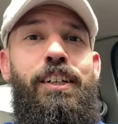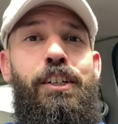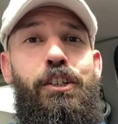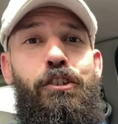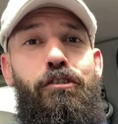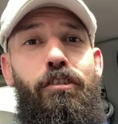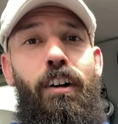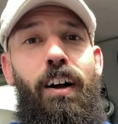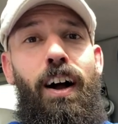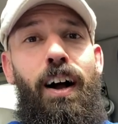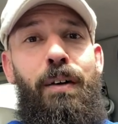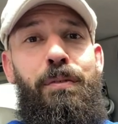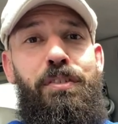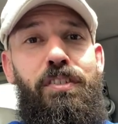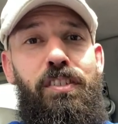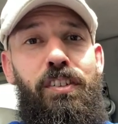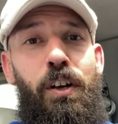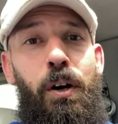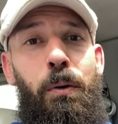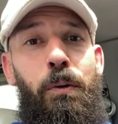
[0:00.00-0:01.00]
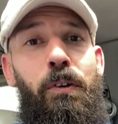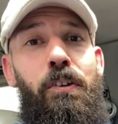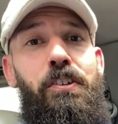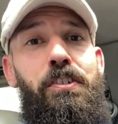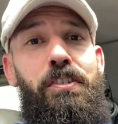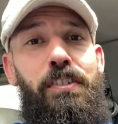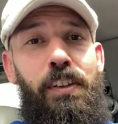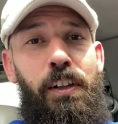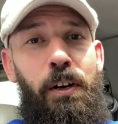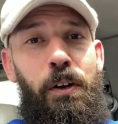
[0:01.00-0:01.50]
Drive slower,
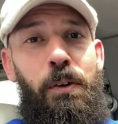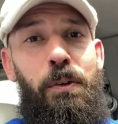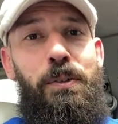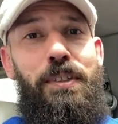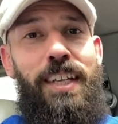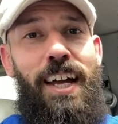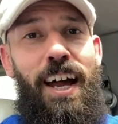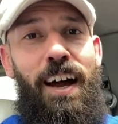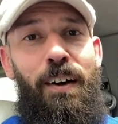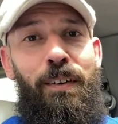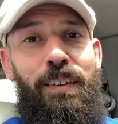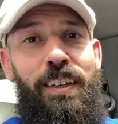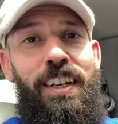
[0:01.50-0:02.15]
slow down.